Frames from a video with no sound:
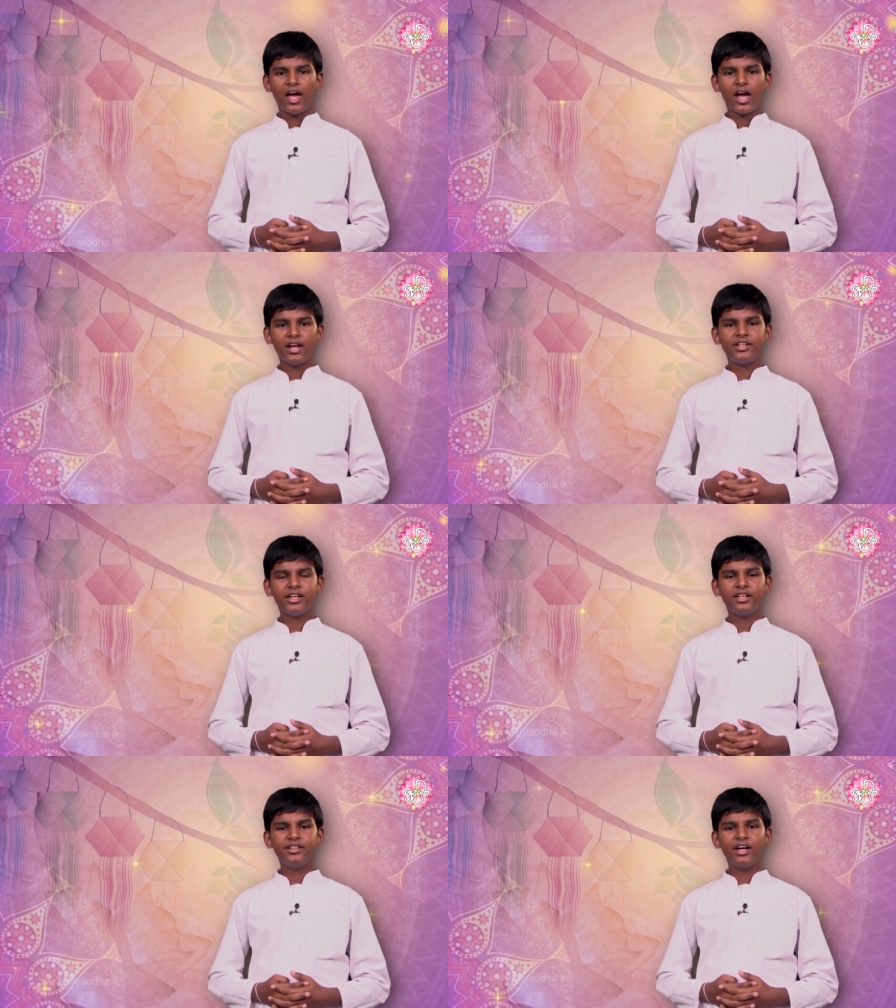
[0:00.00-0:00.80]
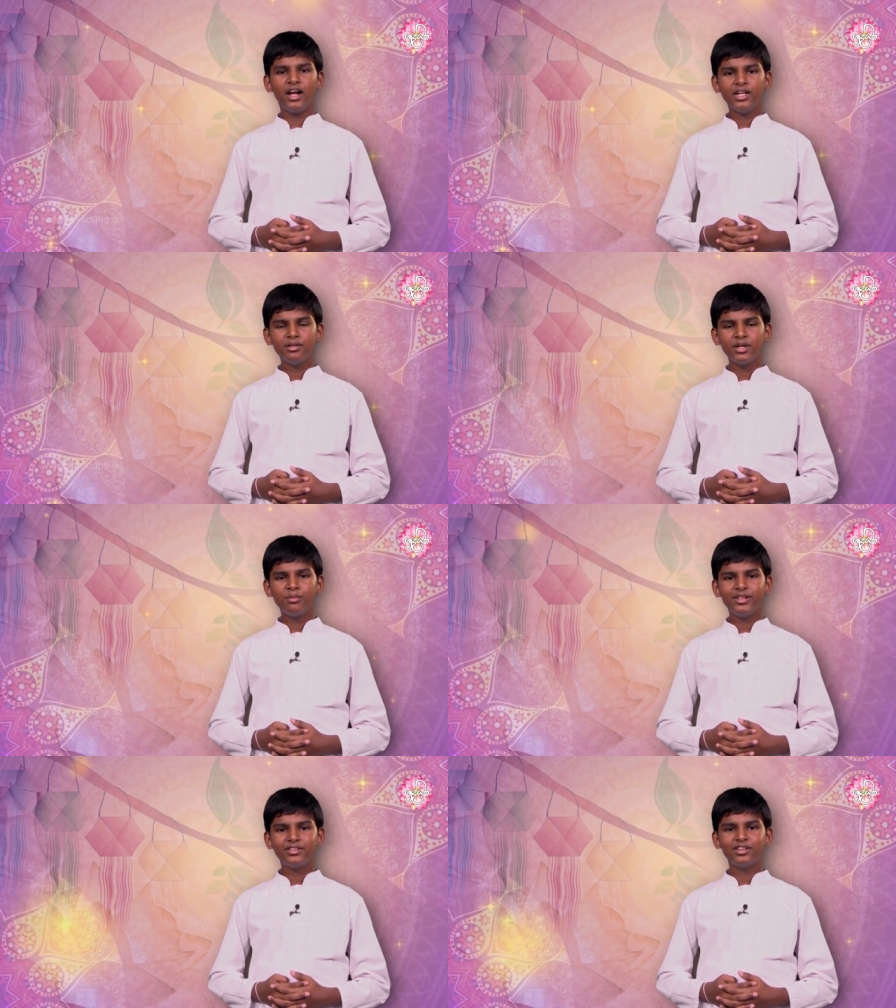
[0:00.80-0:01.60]
and attain the ultimate
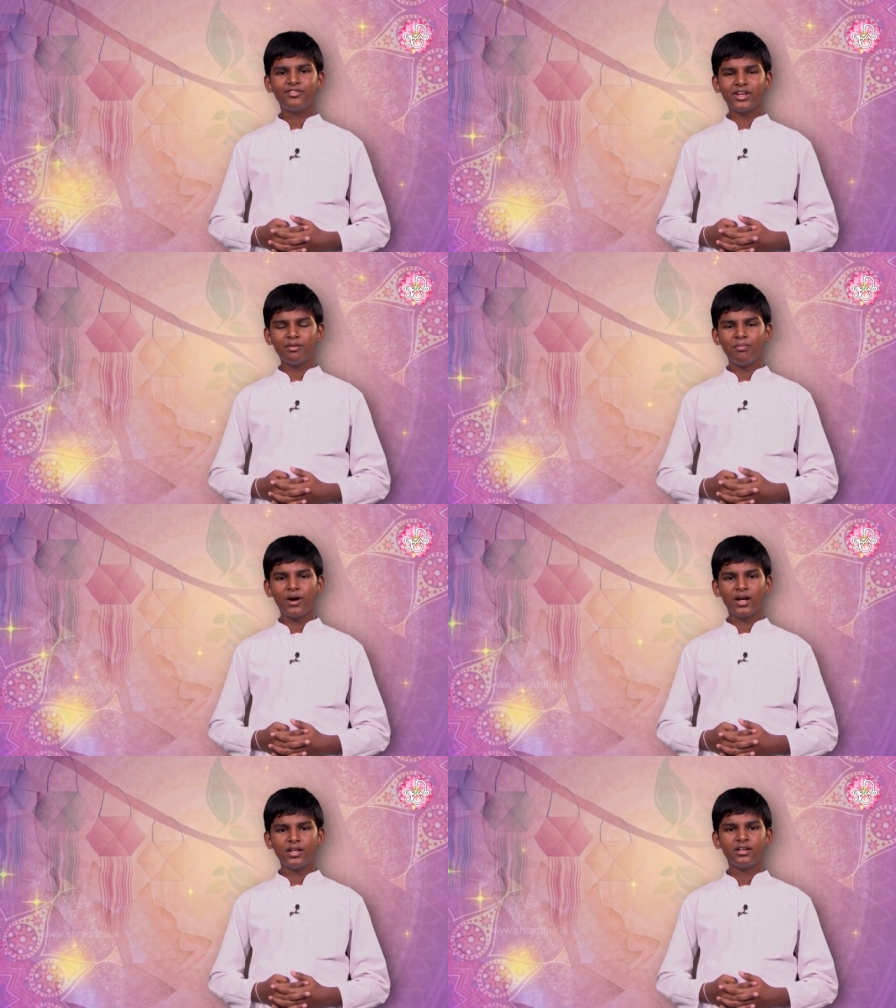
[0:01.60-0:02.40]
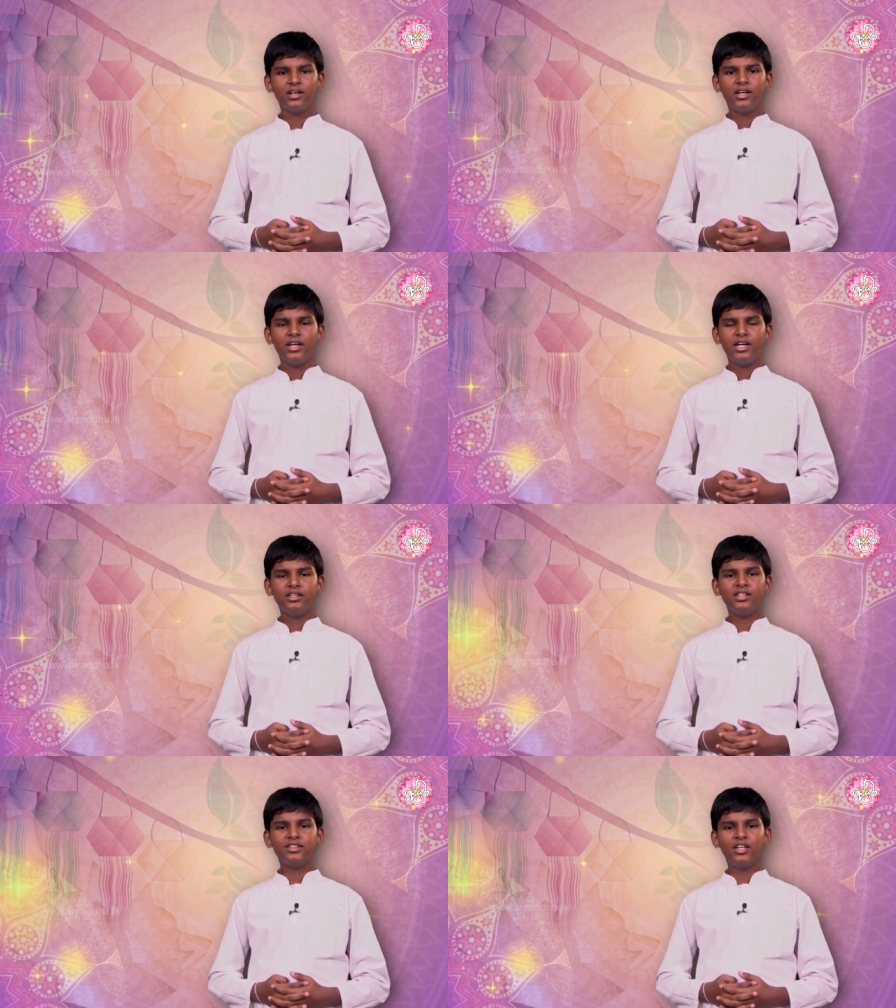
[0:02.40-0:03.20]
bliss of Nibbana in
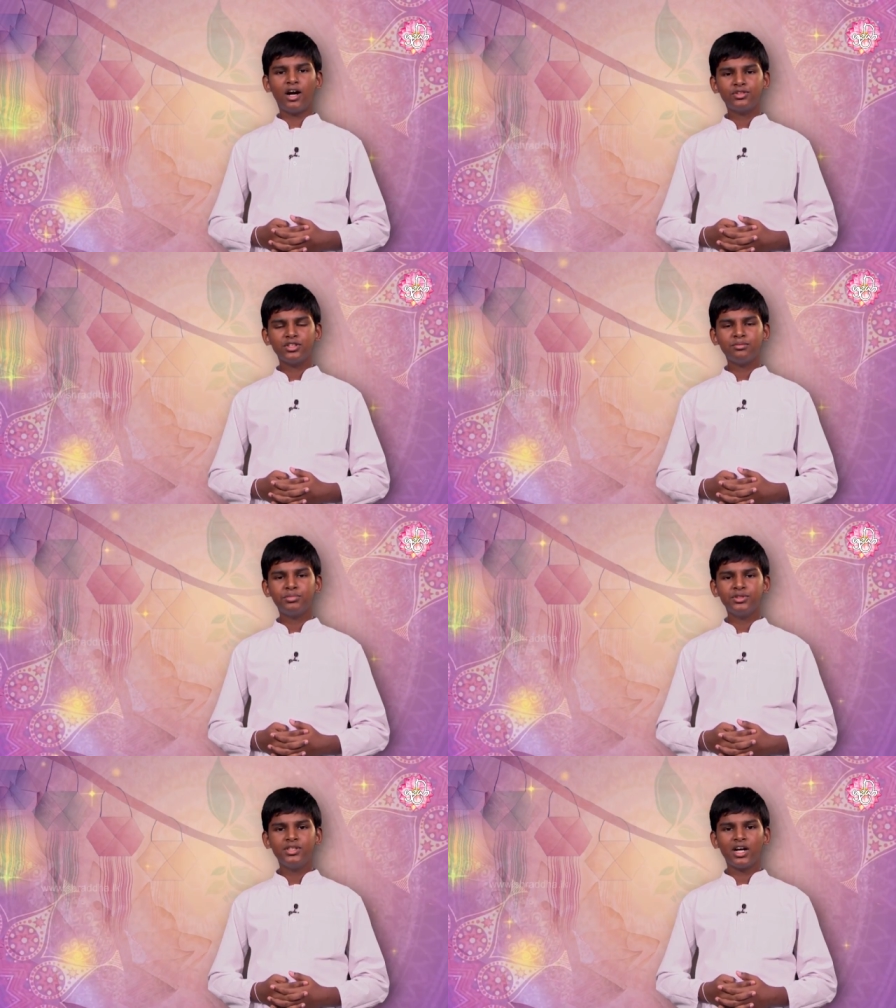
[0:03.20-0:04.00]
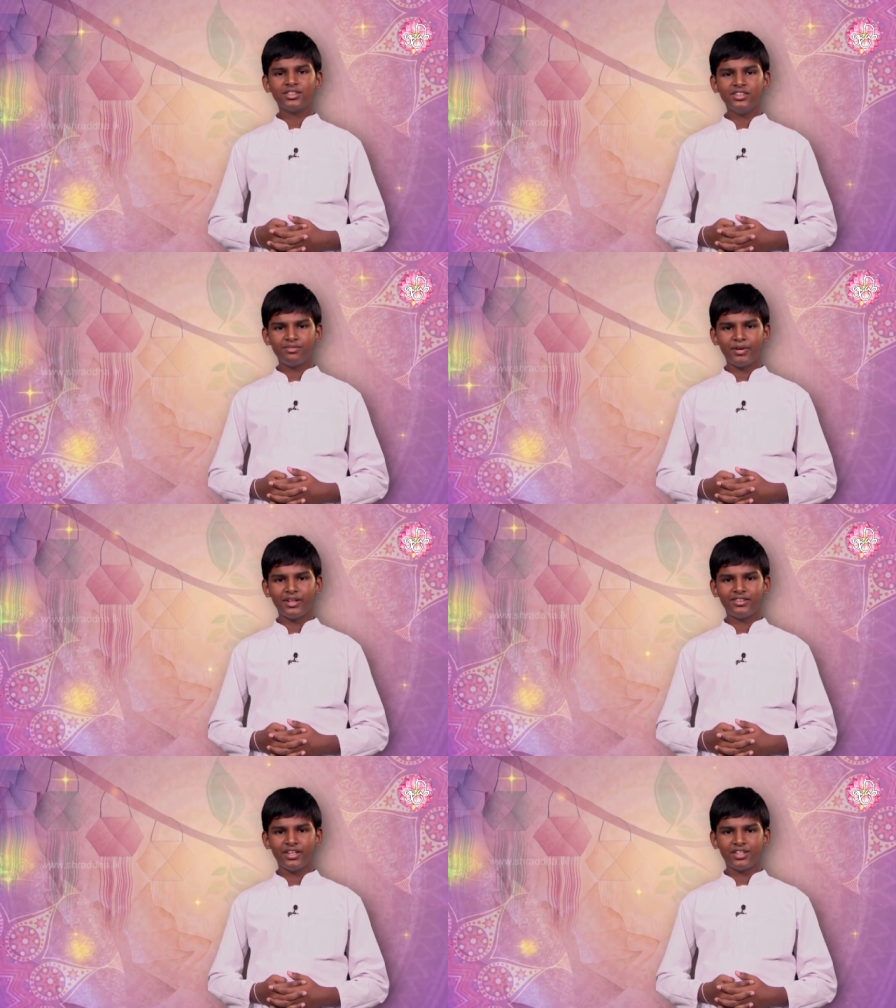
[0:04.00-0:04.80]
this Gautam Buddha's
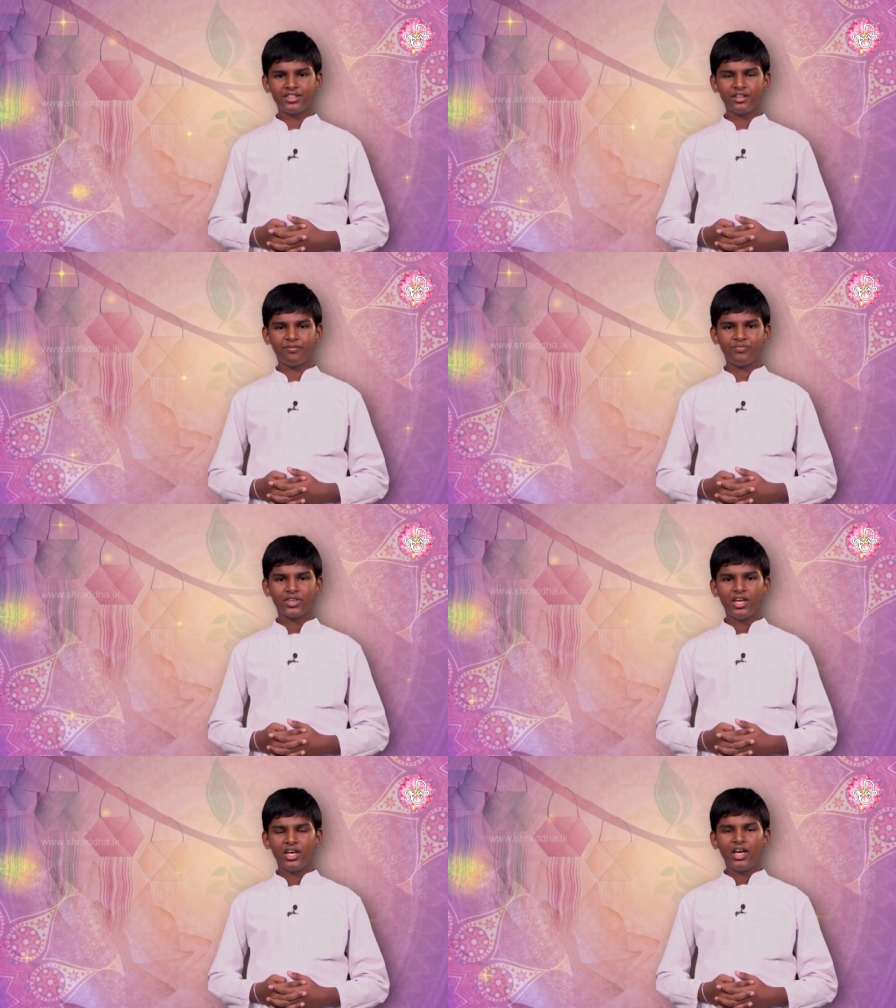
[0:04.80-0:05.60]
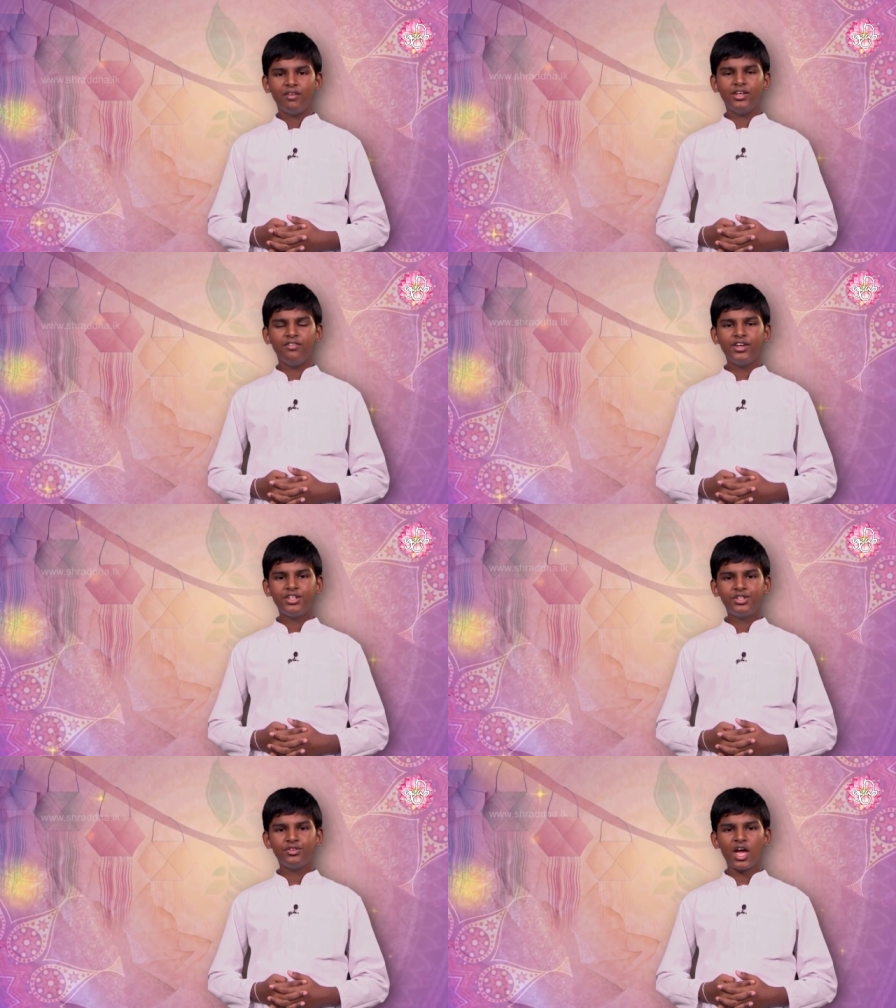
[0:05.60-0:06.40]
dispensation. We
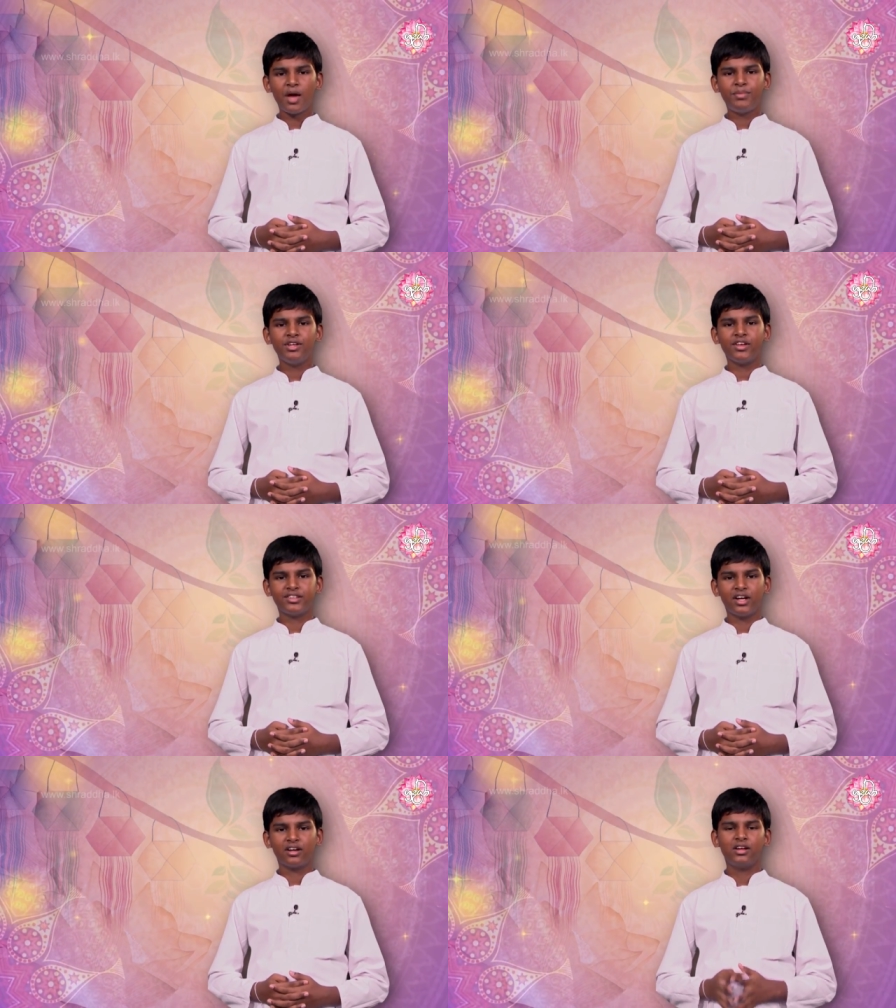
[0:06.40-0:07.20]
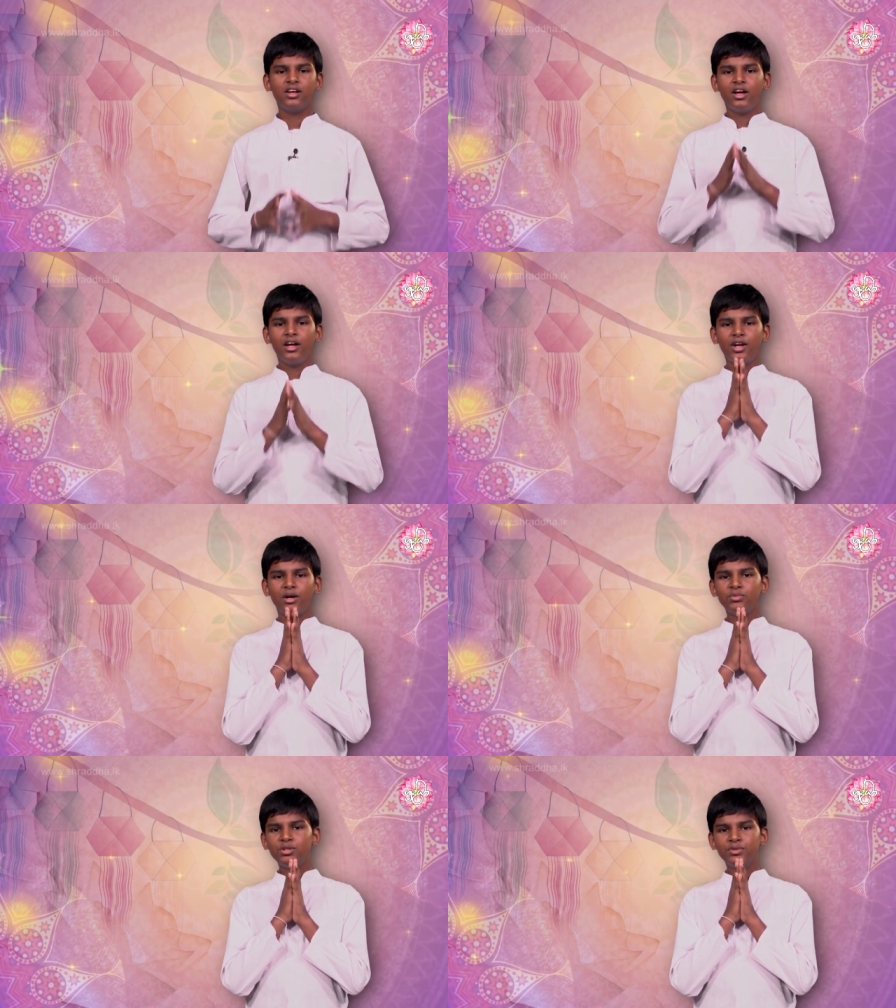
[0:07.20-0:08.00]
wish you happy Vesak.
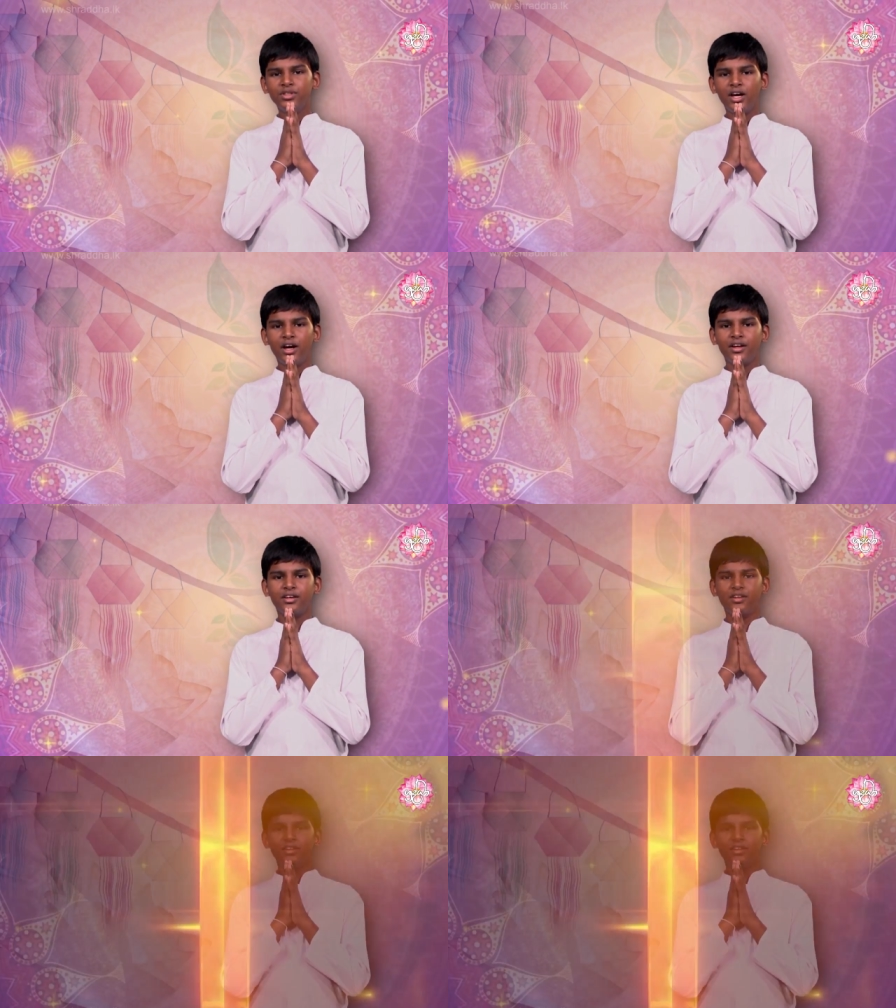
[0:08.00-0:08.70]
Namo Buddhaya.